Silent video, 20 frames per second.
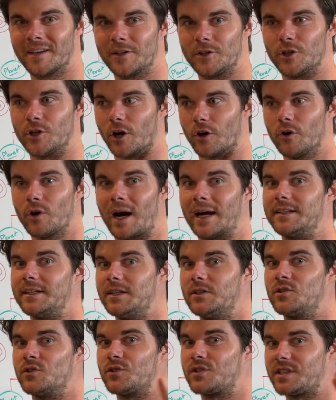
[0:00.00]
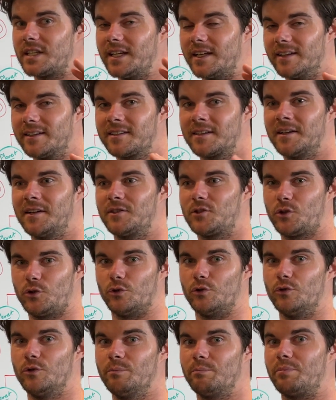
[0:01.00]
You know, I need to see it
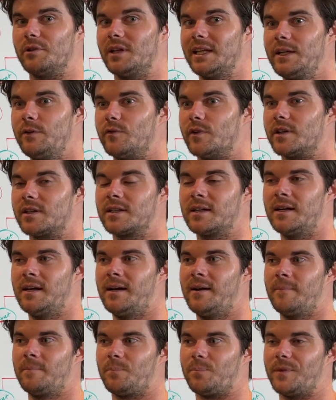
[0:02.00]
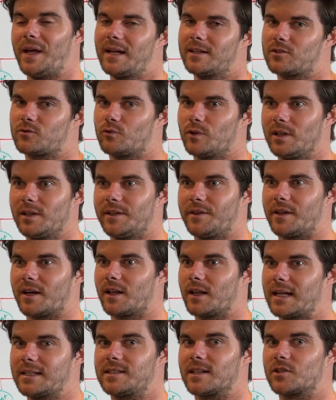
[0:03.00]
to believe it. That's really the
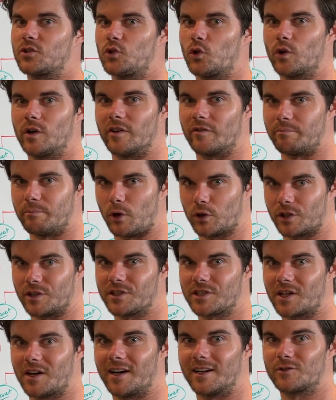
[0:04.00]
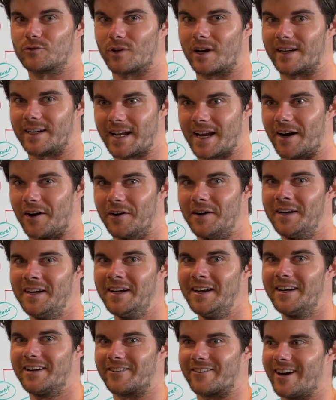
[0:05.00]
classic story of modern science right now,
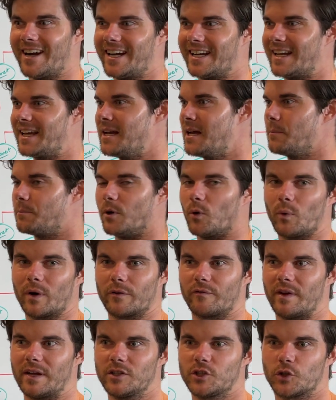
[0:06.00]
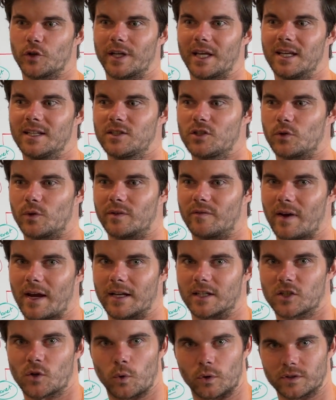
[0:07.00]
right? But we're venturing into
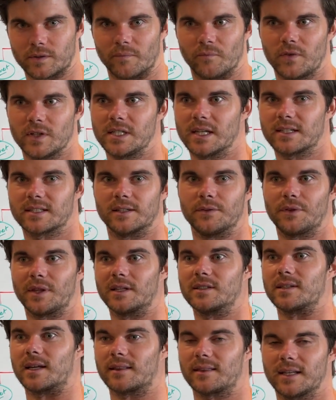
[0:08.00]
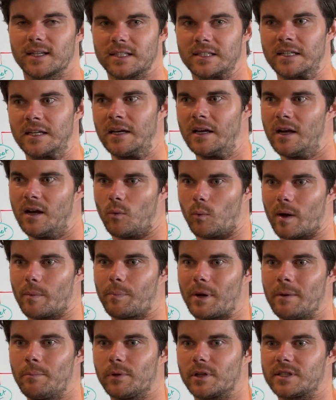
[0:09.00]
advanced quantum physics and things like this, where
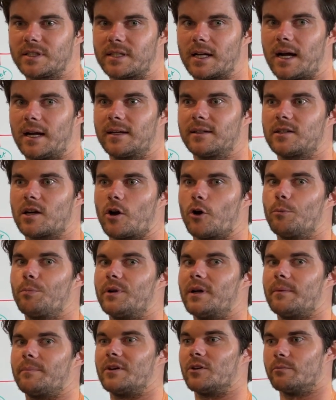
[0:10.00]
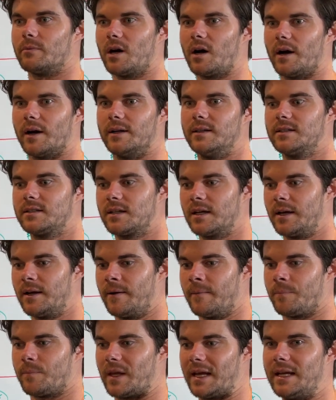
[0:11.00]
people are starting to open up their minds
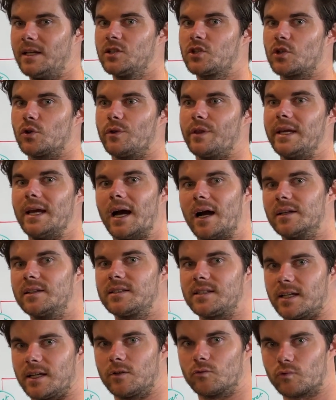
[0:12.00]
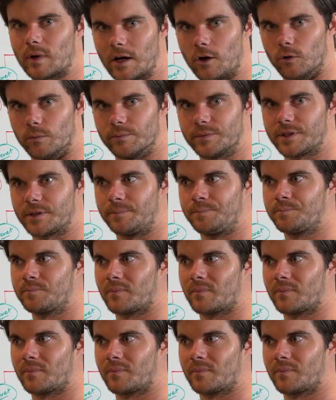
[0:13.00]
into the unseen realms,